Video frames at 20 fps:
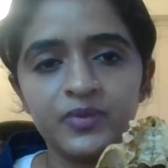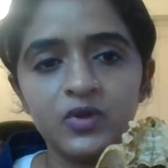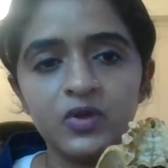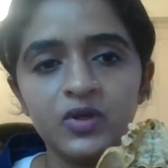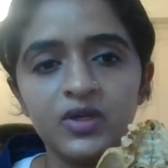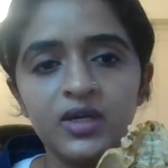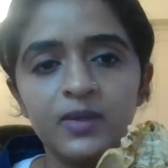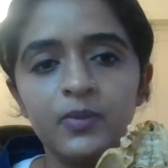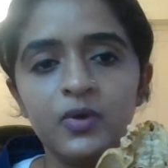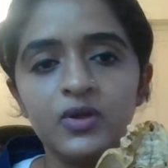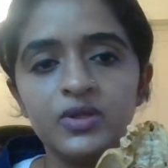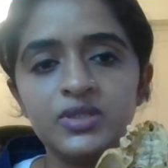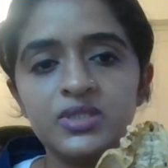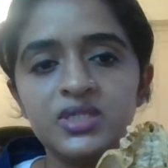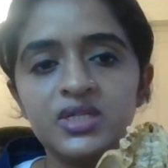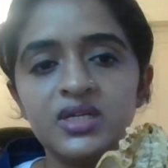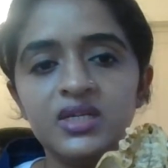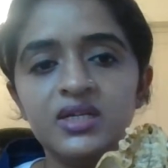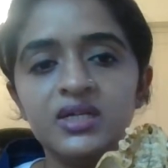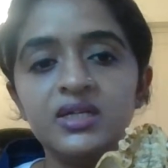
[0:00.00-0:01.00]
Okay,
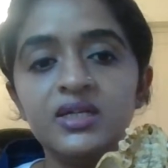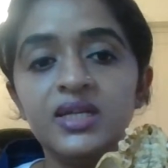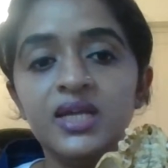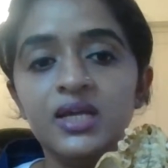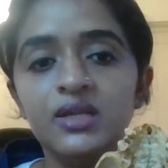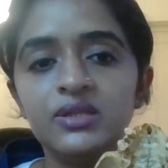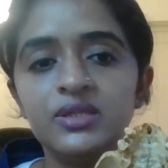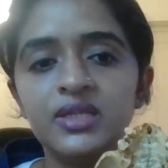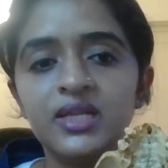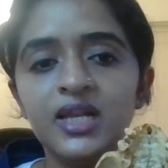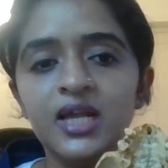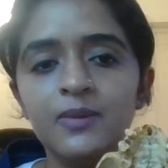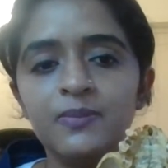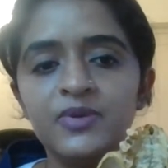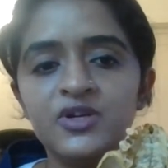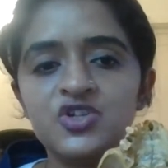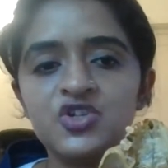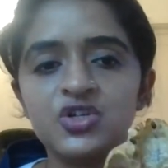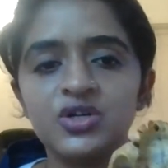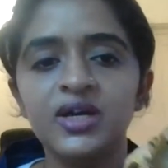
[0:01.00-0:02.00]
posterior nasal
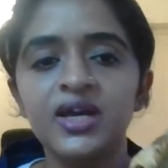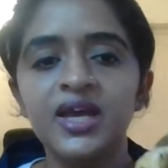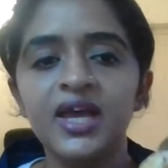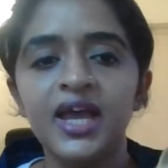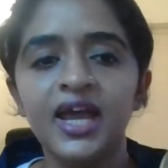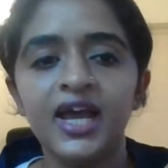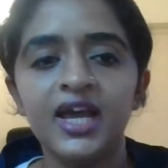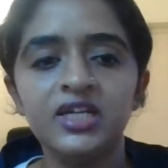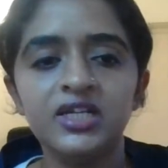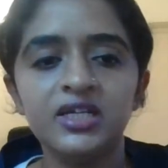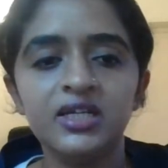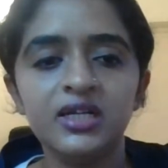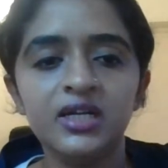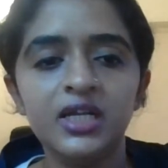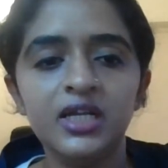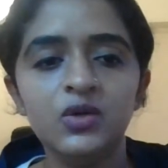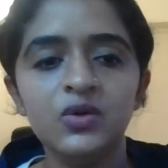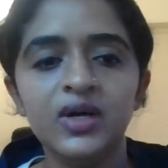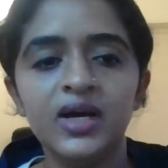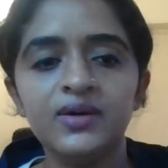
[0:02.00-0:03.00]
aperture.
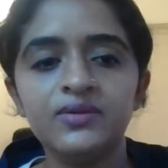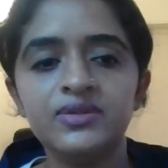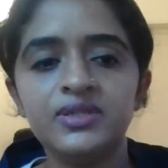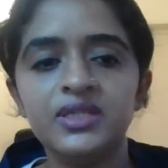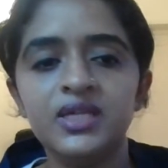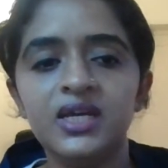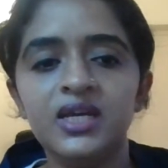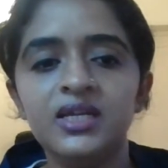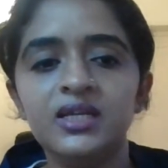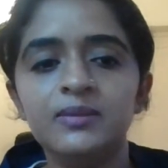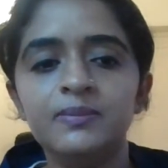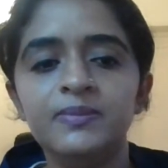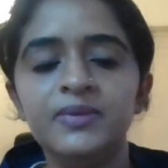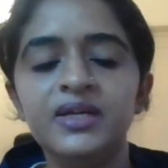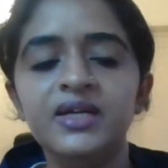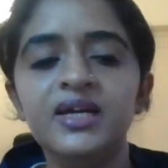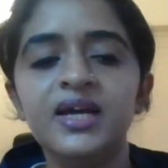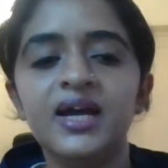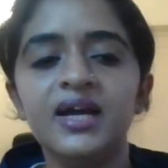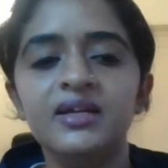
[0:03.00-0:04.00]
Anteriorly, you have seen a
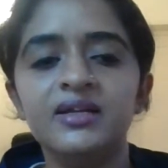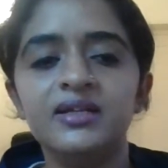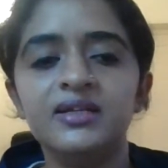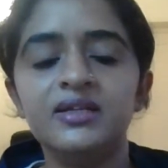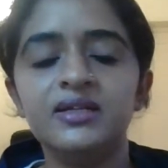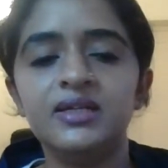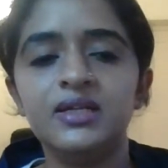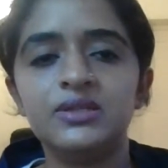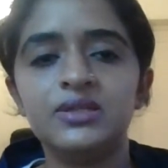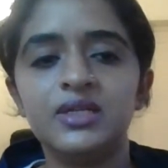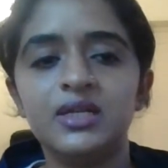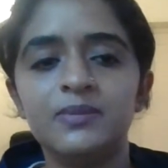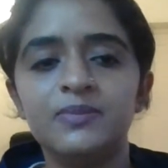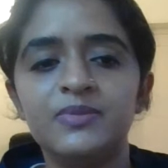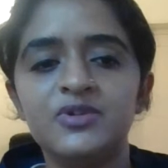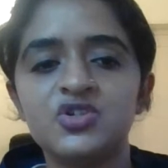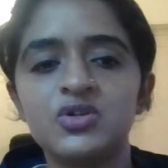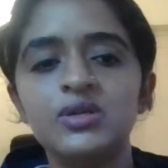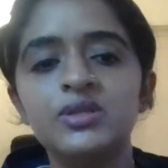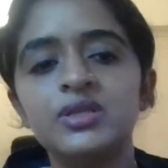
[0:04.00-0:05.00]
big anterior nasal
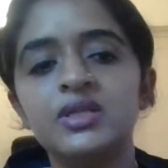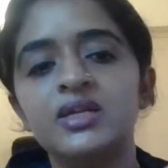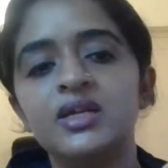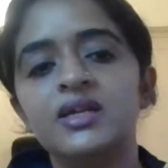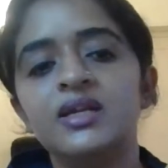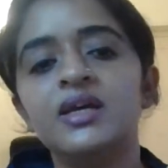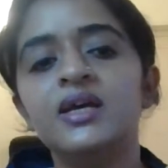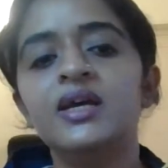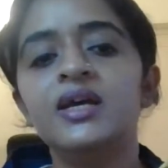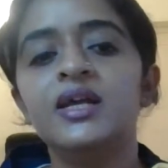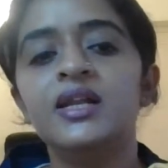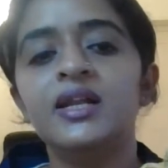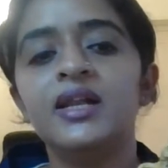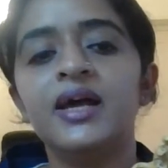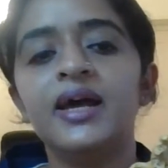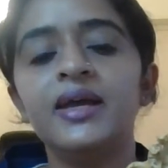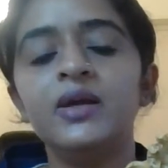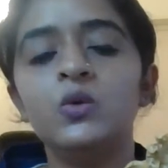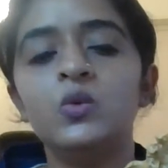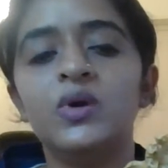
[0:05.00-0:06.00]
aperture, isn't it?
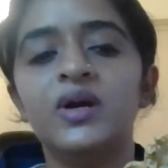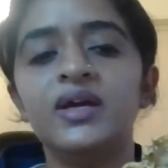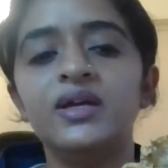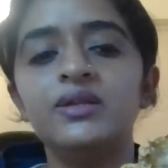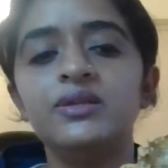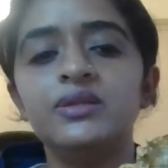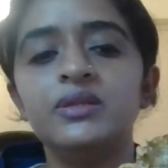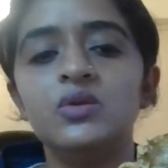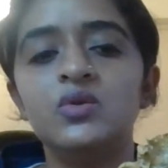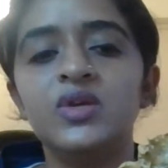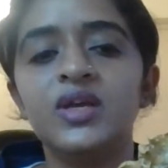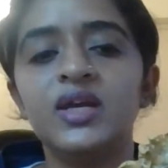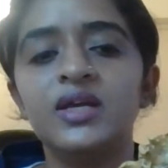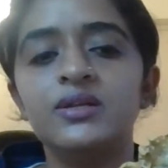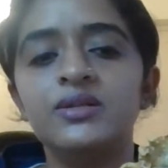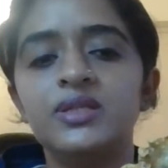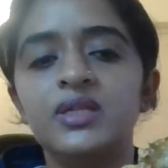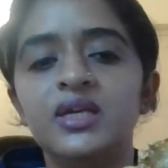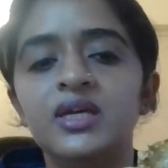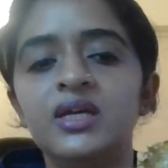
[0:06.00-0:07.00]
Likewise, you can
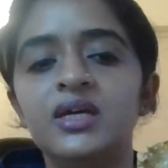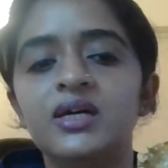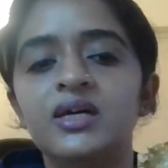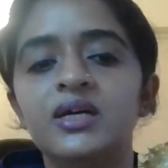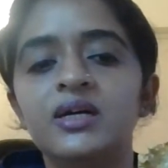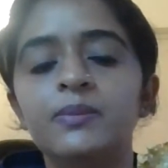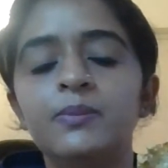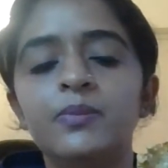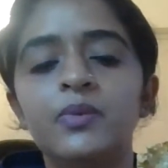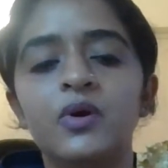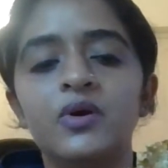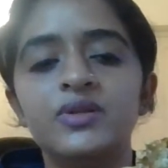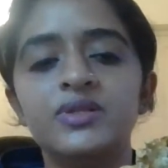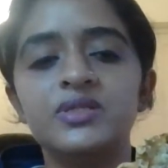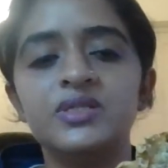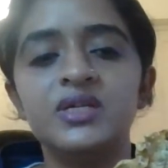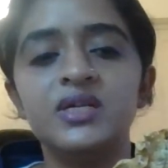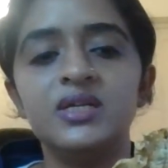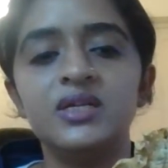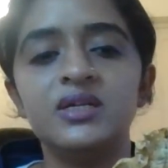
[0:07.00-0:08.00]
see a
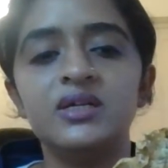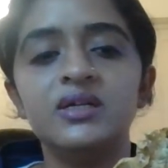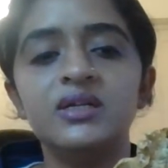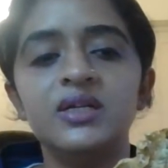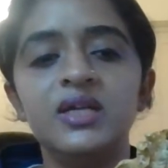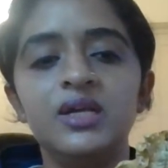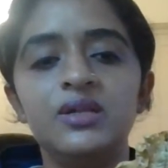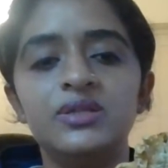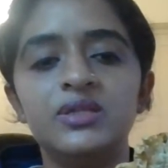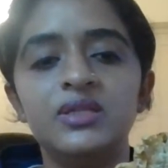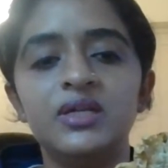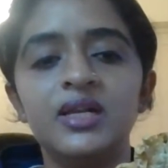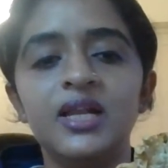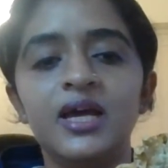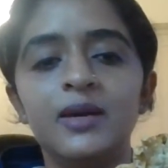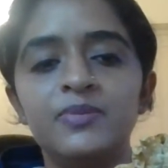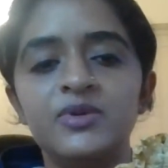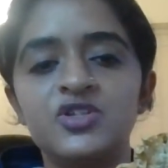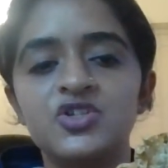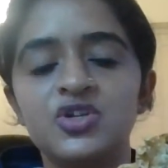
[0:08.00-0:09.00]
posterior nasal
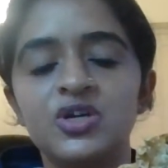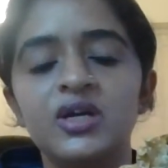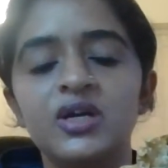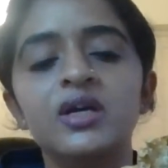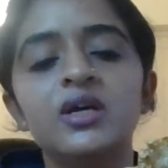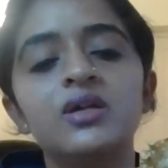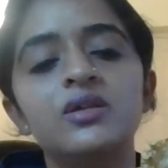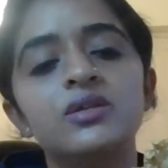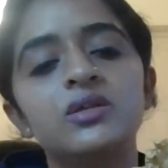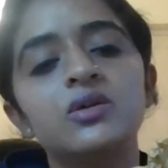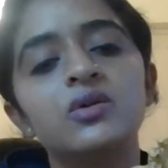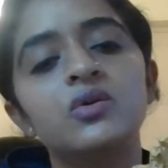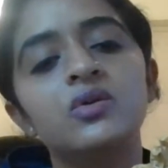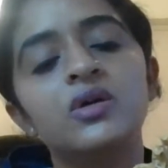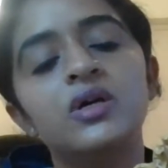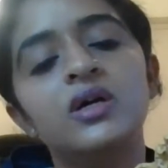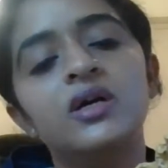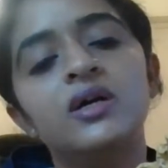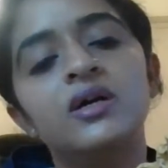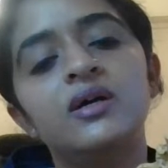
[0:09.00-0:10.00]
aperture. So,
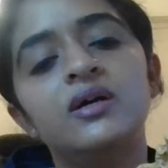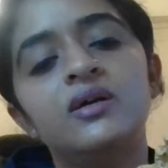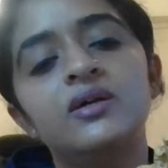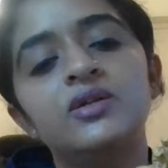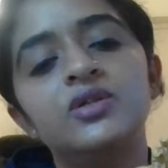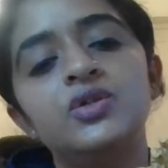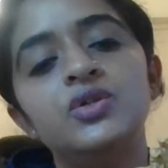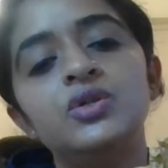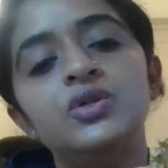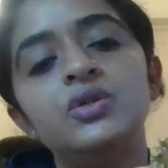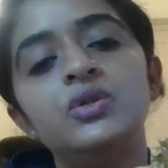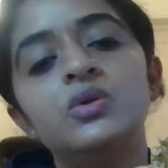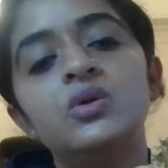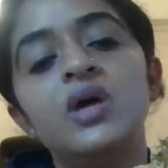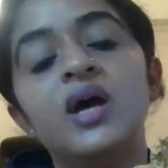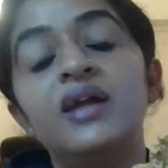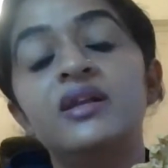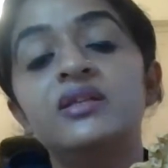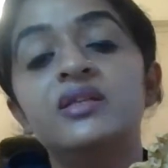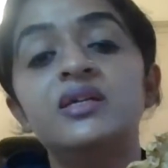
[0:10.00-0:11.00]
do you know
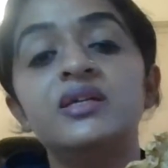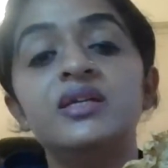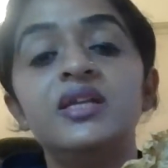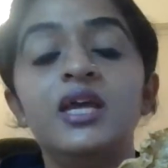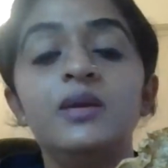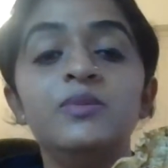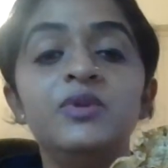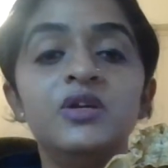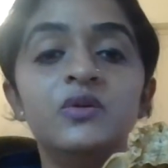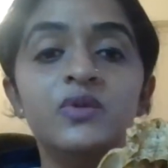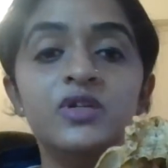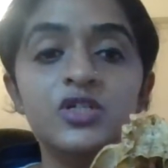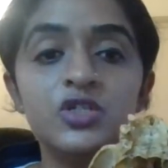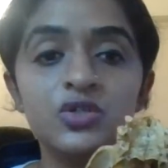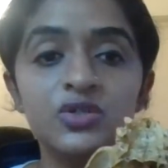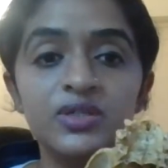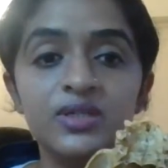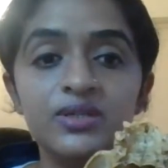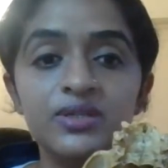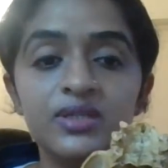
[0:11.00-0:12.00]
another name given
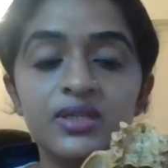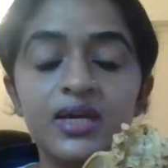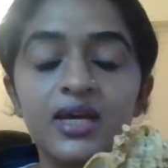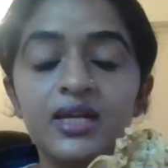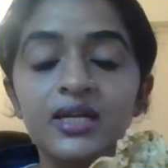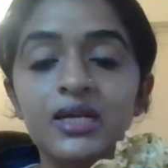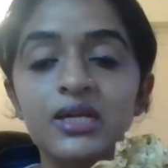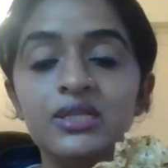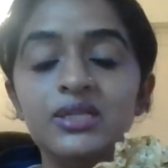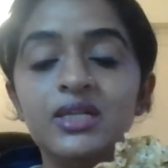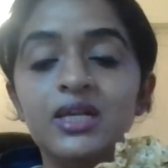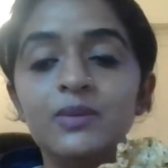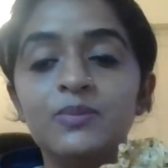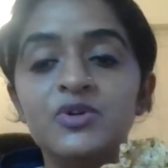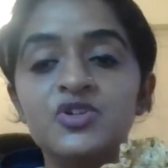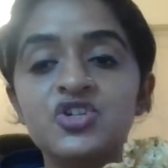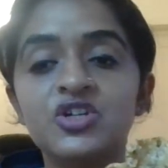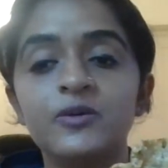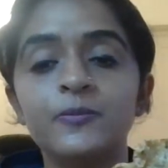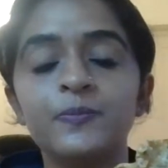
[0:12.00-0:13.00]
to this nasal
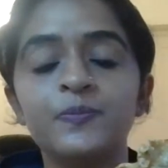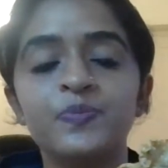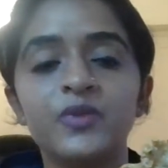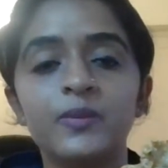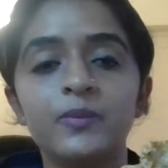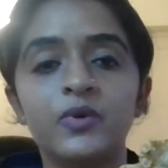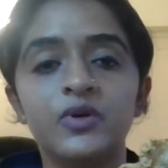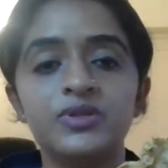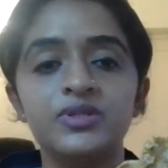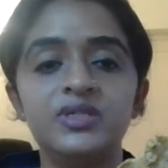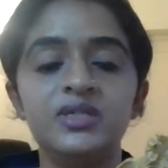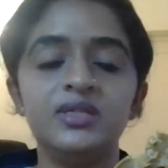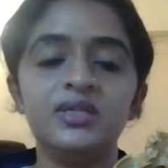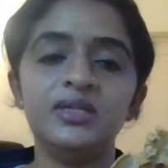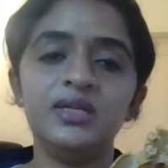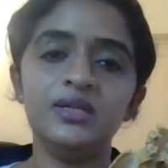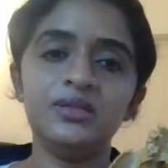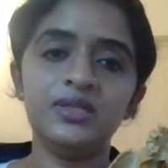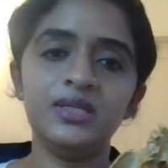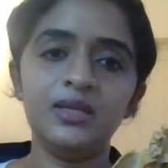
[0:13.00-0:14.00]
aperture? Posterior
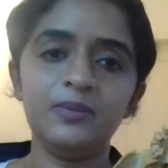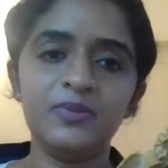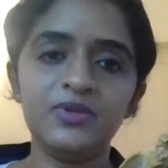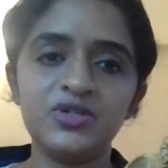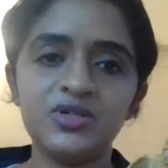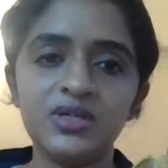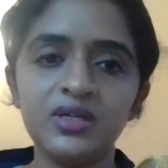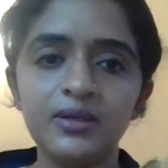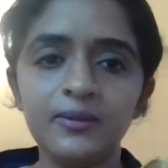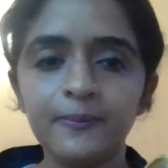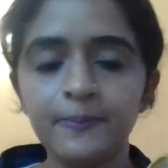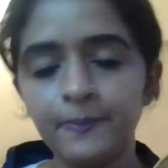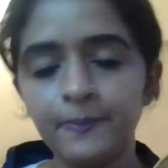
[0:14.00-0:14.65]
nasal aperture?